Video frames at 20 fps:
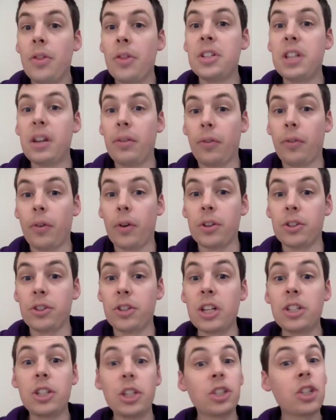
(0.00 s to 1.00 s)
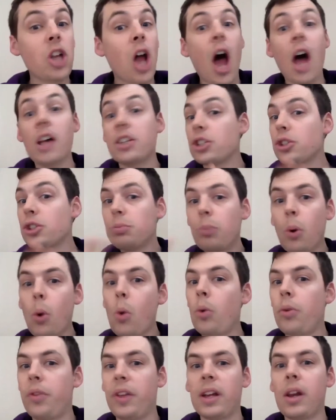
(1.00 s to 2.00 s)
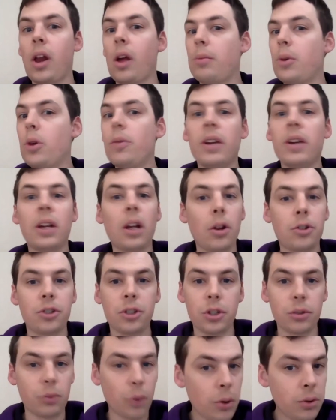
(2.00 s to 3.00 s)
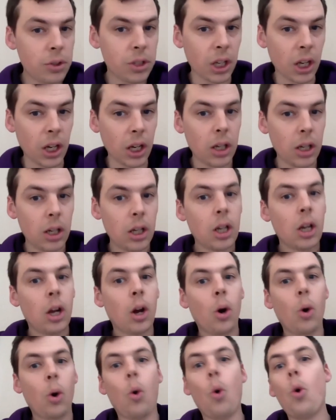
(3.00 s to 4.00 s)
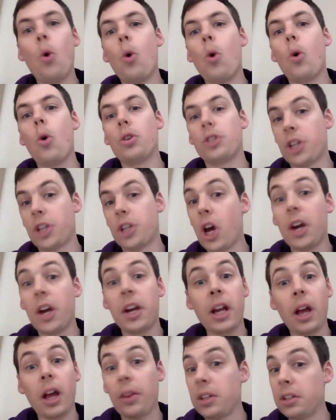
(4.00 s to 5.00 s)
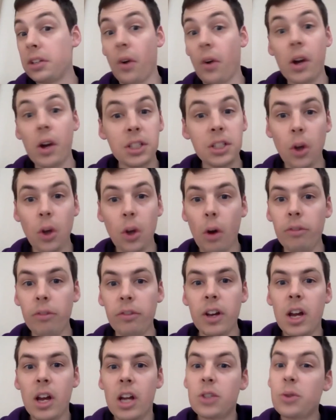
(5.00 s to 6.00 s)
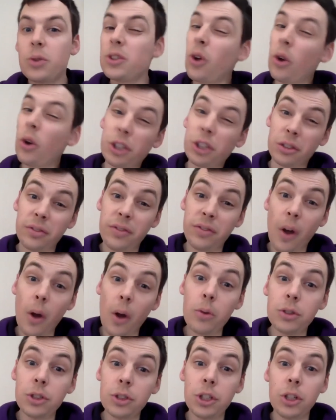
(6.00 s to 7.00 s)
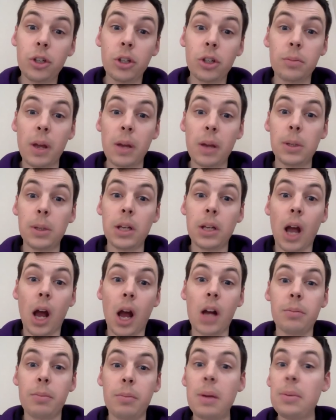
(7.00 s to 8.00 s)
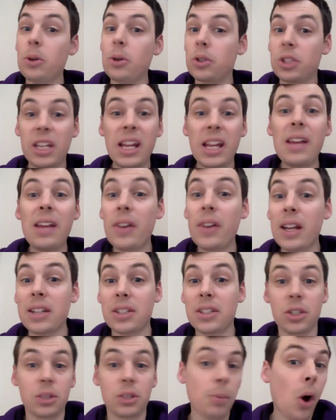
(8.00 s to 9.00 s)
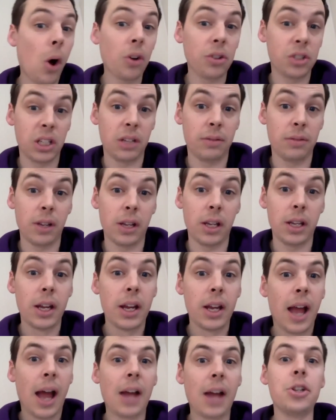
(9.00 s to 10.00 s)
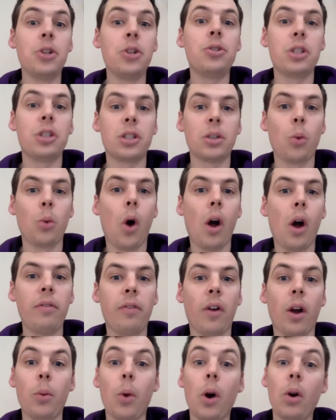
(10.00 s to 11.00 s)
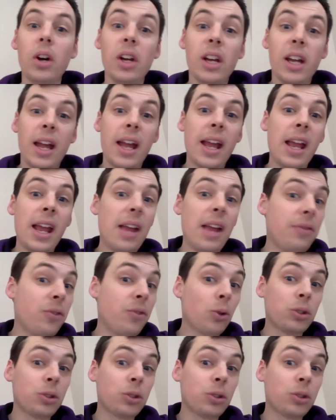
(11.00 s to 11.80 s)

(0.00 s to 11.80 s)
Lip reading: difference, that just a small thing like moving close to the router or turning other devices off. So it's not just phones. You could maybe your TV is a smart TV and uses the Wi-Fi. Well, if your